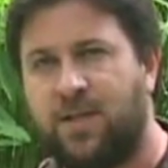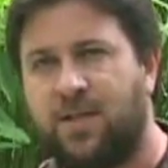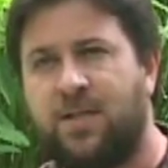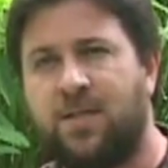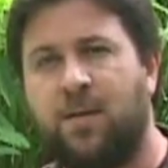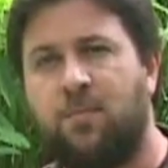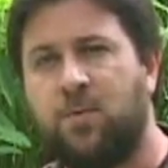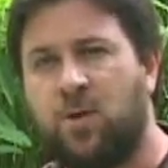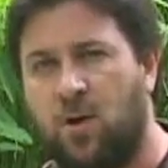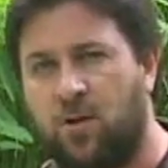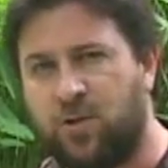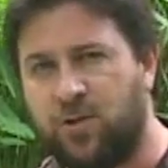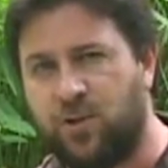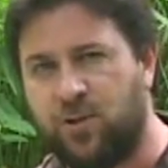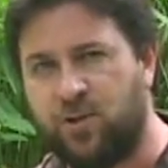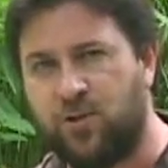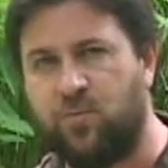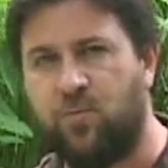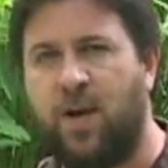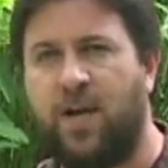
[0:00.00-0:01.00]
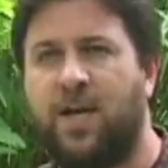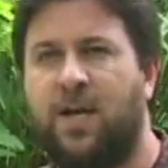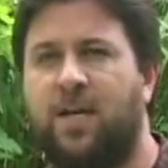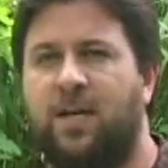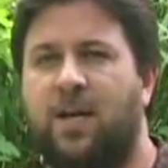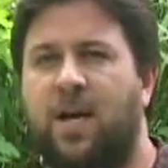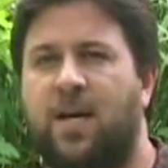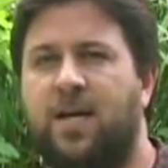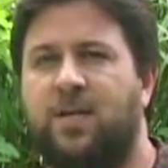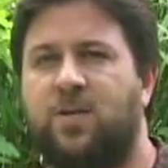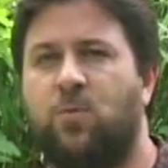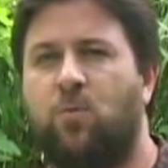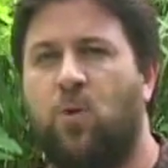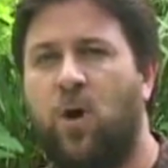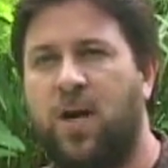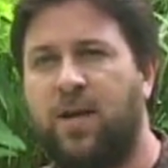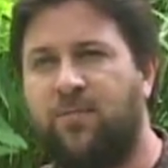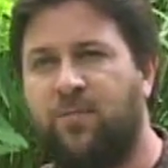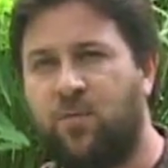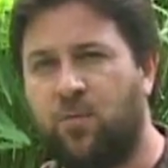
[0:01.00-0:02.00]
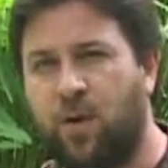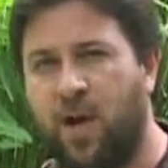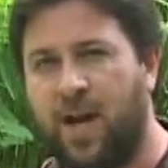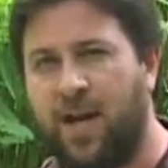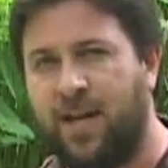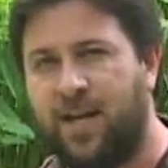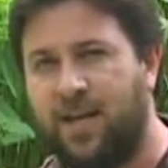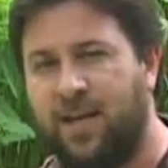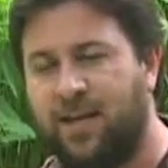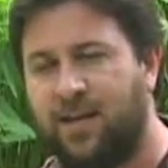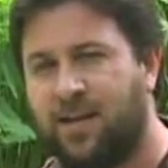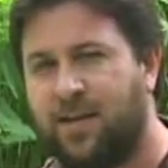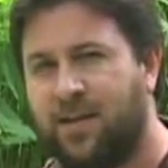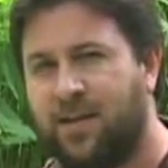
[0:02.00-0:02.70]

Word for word: Some cultures recognize a wide variety